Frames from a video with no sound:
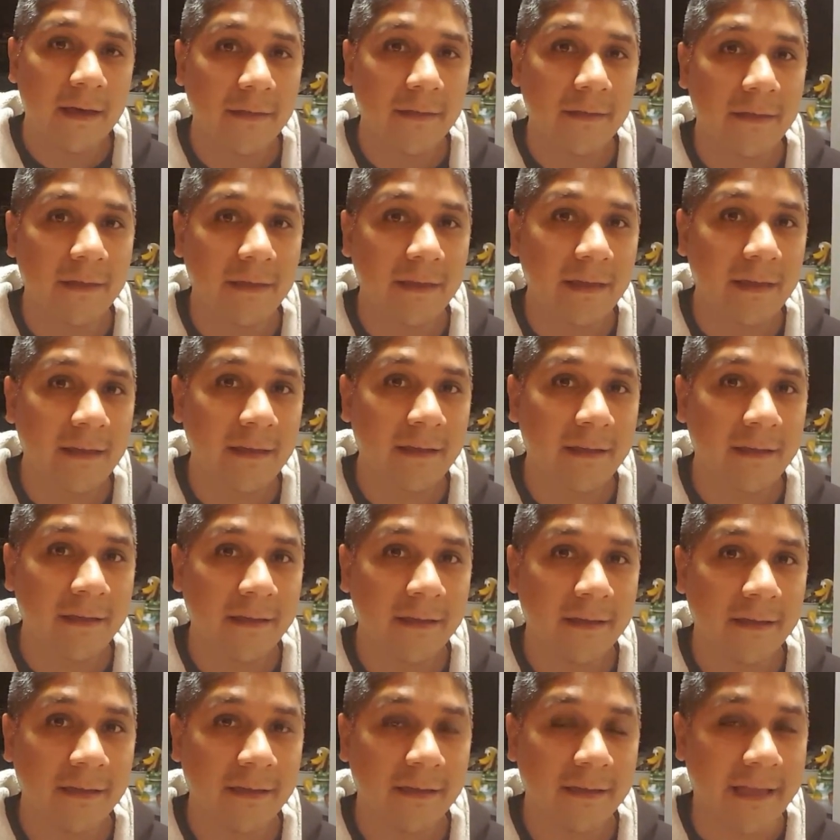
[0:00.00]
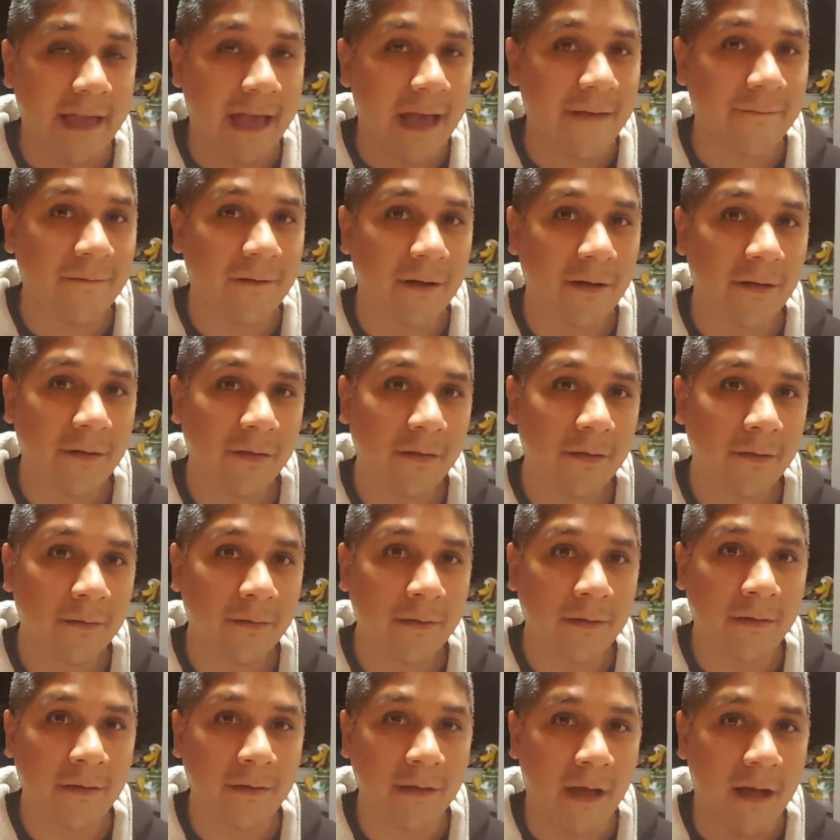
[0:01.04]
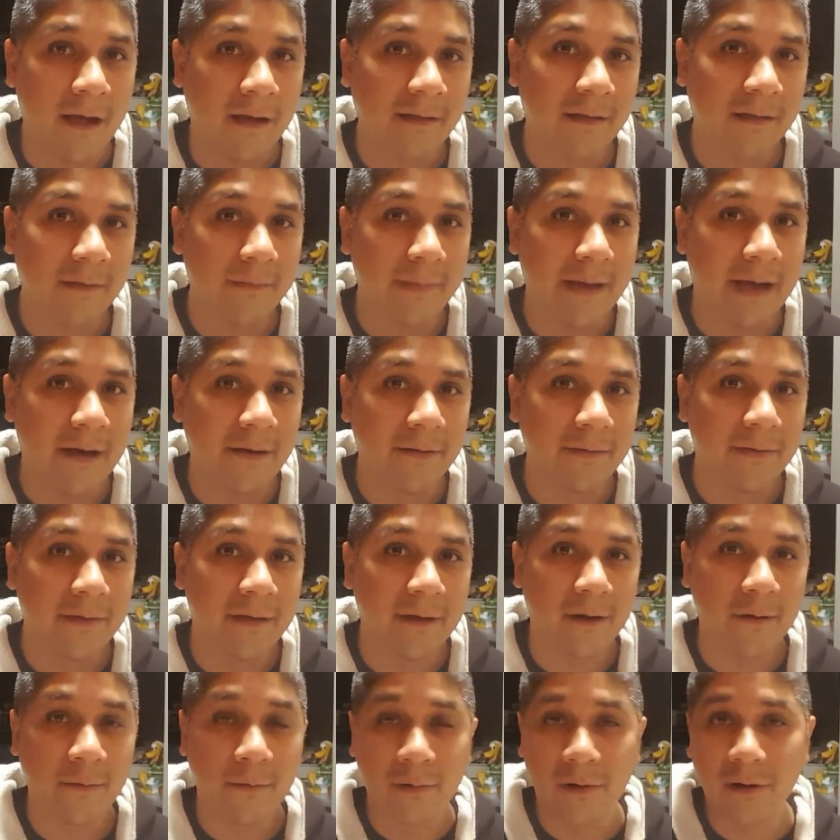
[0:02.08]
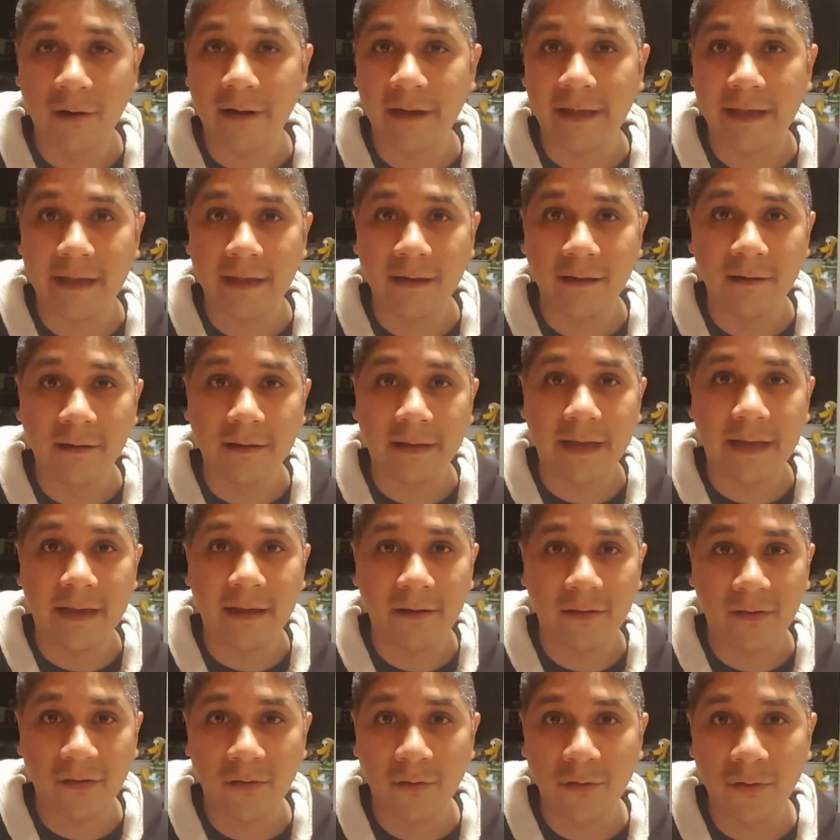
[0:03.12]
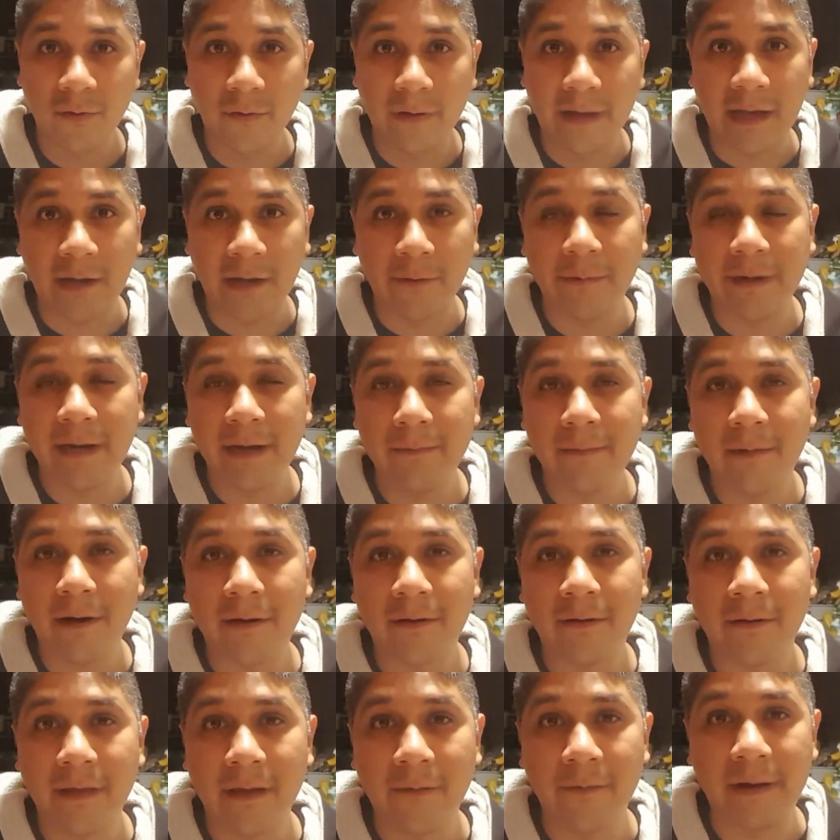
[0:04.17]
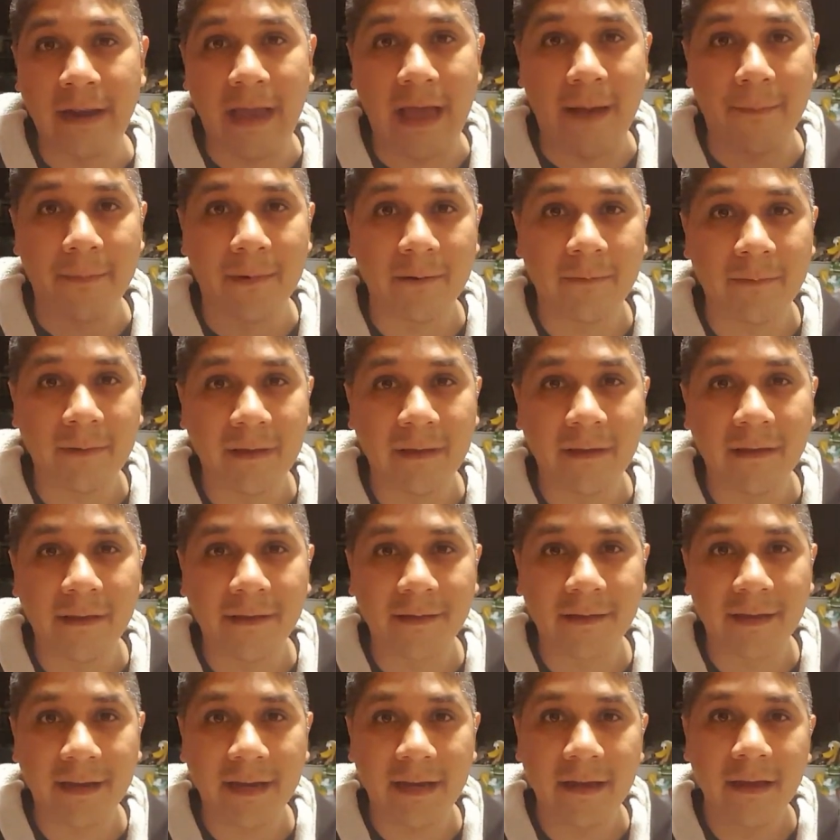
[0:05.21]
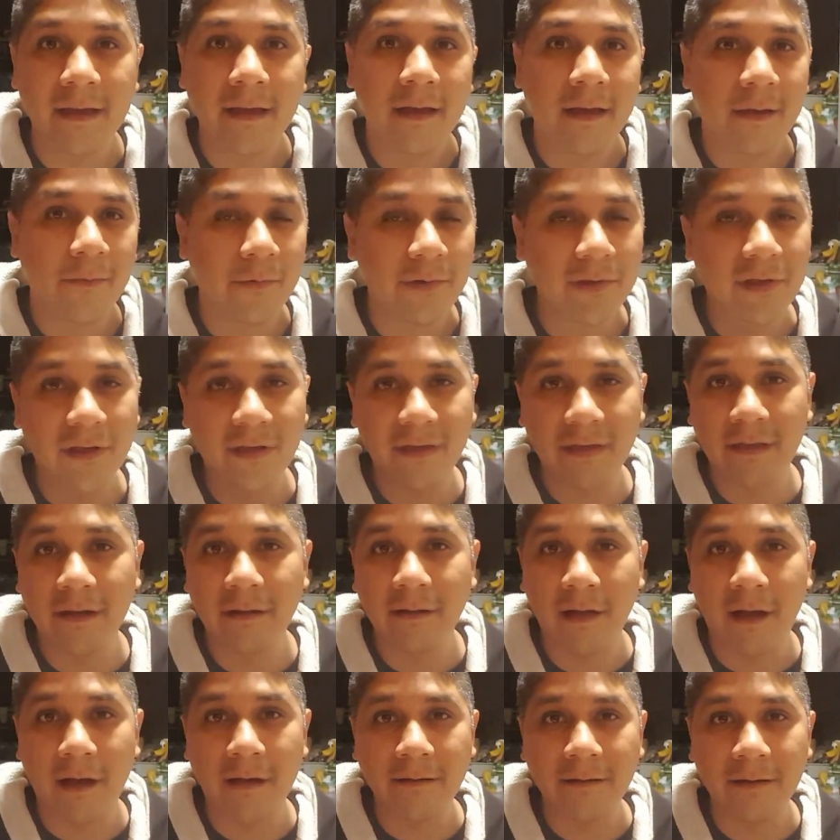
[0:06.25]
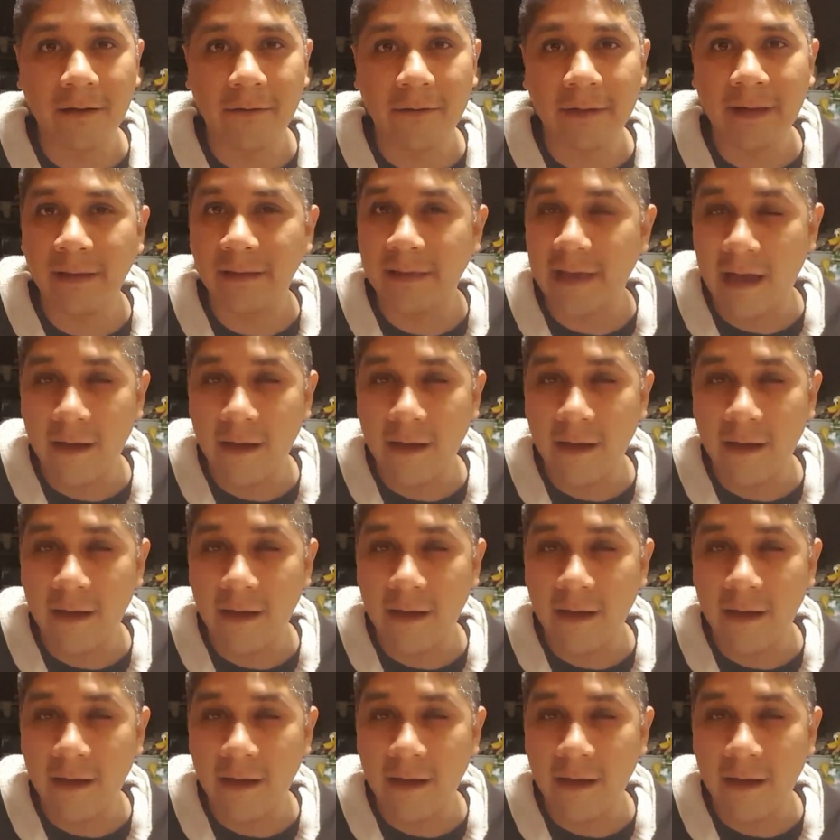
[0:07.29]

the staff also talks about their work in looking at a social equity model that would happen within the city which is still ongoing.